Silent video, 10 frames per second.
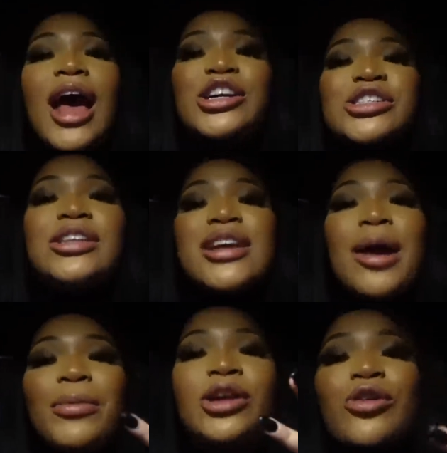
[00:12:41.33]
actually
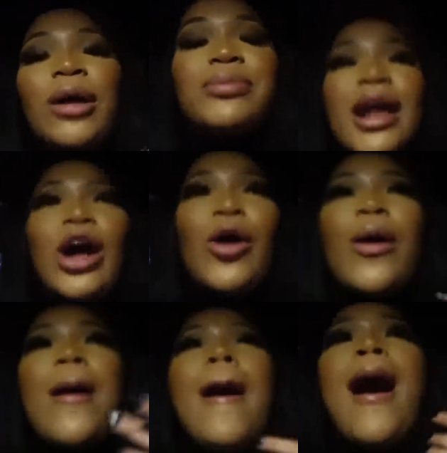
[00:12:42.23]
i'm gonna crop that out
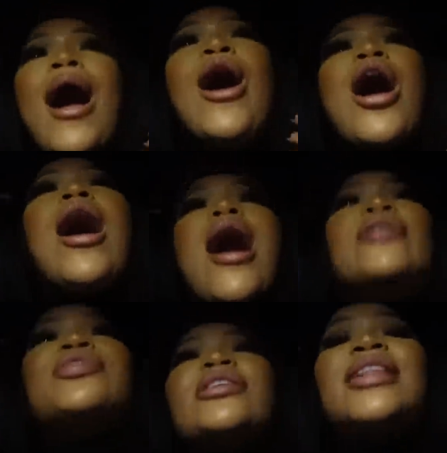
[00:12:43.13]

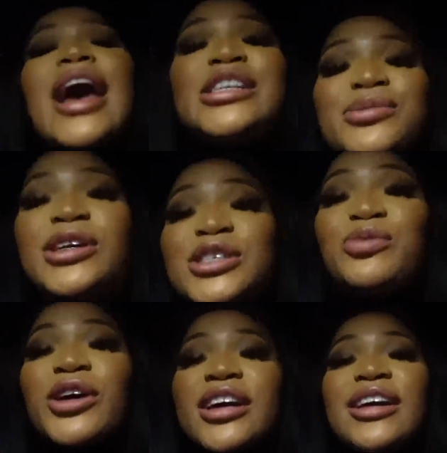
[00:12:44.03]
the last
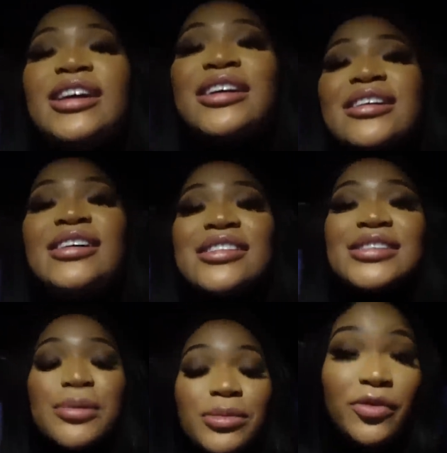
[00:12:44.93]
person we're getting
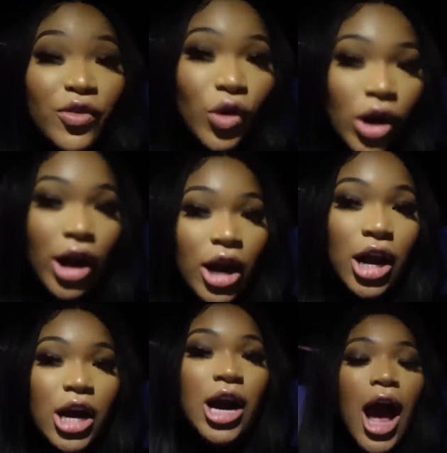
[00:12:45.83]
something for
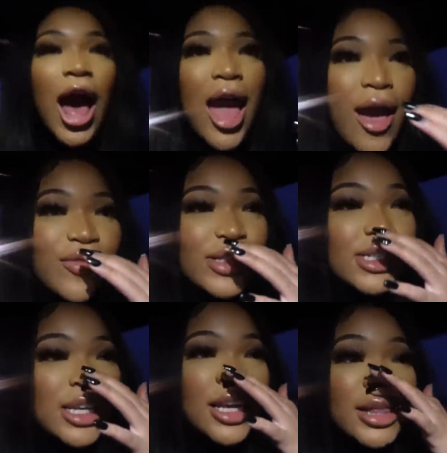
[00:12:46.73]
i haven't
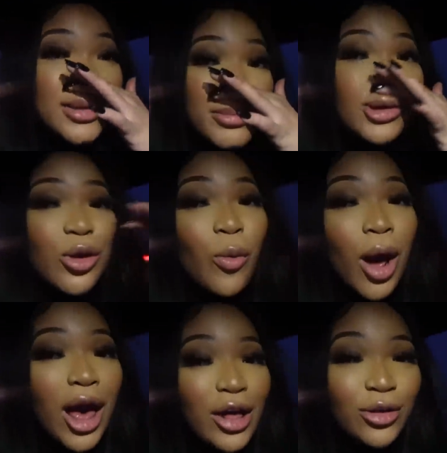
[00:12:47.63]
seen them in a
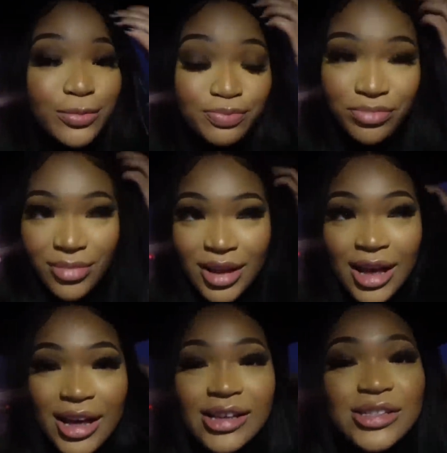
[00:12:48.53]
while
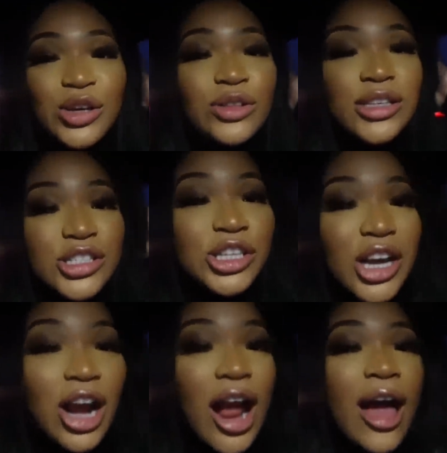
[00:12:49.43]
and so this
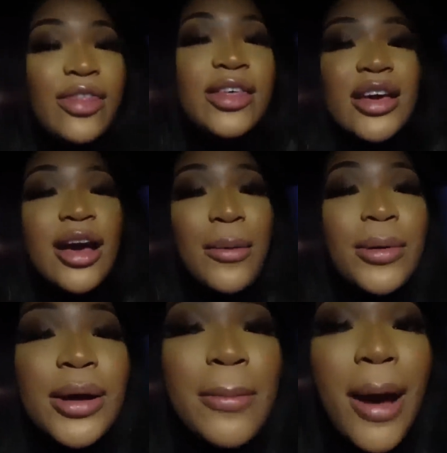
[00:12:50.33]
year i think i'm
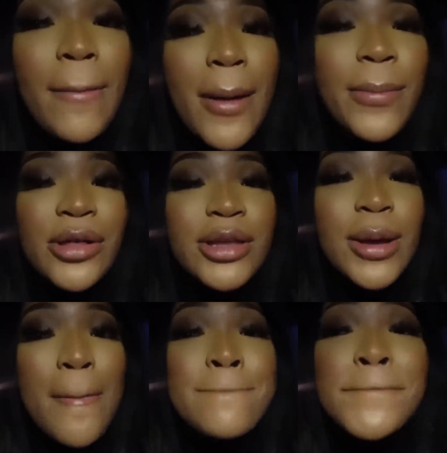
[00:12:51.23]
gonna pop up on them